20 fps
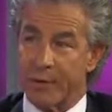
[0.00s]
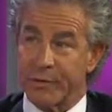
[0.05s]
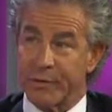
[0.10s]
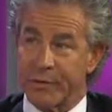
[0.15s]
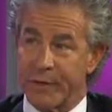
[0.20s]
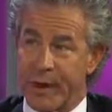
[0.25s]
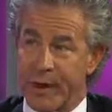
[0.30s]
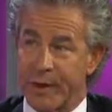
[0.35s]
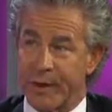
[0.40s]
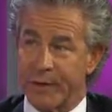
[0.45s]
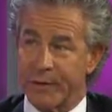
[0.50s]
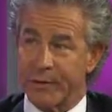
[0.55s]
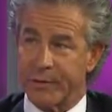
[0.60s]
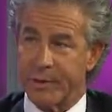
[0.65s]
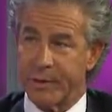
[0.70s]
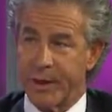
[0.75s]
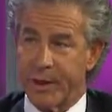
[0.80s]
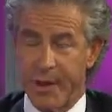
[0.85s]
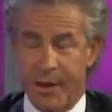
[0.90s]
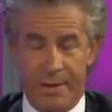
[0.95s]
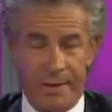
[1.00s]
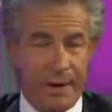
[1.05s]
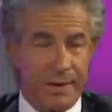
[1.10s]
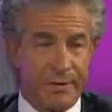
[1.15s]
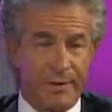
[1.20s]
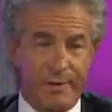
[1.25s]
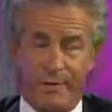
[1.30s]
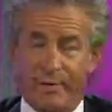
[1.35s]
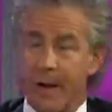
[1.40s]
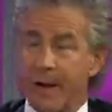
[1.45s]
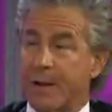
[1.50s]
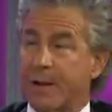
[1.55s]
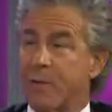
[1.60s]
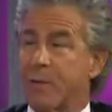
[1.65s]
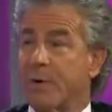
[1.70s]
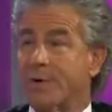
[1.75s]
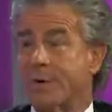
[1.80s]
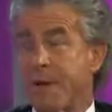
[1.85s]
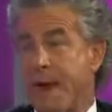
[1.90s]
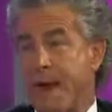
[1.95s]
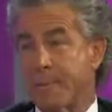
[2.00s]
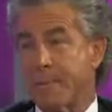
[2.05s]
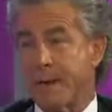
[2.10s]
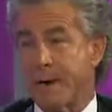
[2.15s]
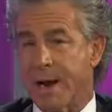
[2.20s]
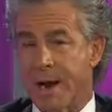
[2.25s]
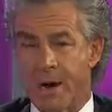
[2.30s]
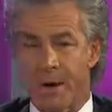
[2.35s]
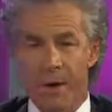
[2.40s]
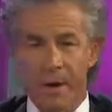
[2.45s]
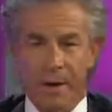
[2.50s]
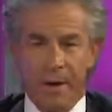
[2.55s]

studies. And that's exactly what's happening now.